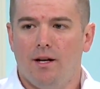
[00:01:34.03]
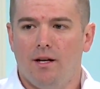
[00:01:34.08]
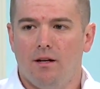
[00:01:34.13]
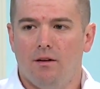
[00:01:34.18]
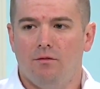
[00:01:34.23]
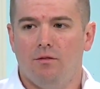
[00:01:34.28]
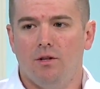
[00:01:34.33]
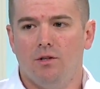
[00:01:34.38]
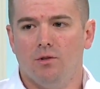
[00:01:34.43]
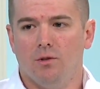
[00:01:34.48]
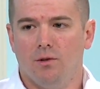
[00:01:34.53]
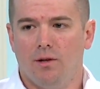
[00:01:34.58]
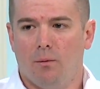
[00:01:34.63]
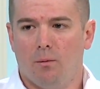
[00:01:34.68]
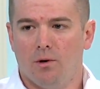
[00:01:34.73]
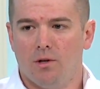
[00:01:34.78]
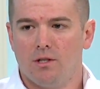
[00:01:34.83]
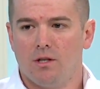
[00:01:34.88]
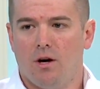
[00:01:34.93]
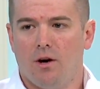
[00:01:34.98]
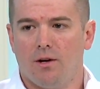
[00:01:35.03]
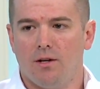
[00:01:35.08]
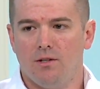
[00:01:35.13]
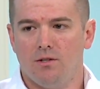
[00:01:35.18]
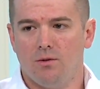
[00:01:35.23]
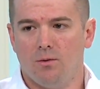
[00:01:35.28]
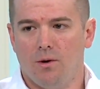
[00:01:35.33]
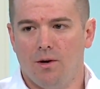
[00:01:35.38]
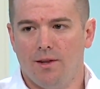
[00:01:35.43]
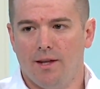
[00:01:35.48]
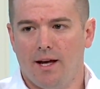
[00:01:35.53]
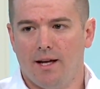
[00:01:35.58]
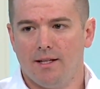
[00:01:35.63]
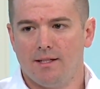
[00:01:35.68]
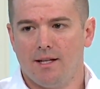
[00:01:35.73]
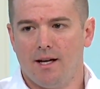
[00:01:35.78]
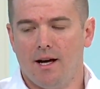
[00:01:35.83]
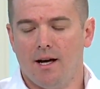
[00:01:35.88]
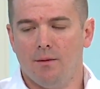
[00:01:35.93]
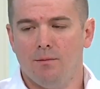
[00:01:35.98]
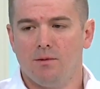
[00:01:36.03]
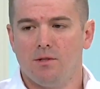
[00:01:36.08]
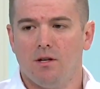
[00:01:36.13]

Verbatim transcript: individual that we're talking to on that time.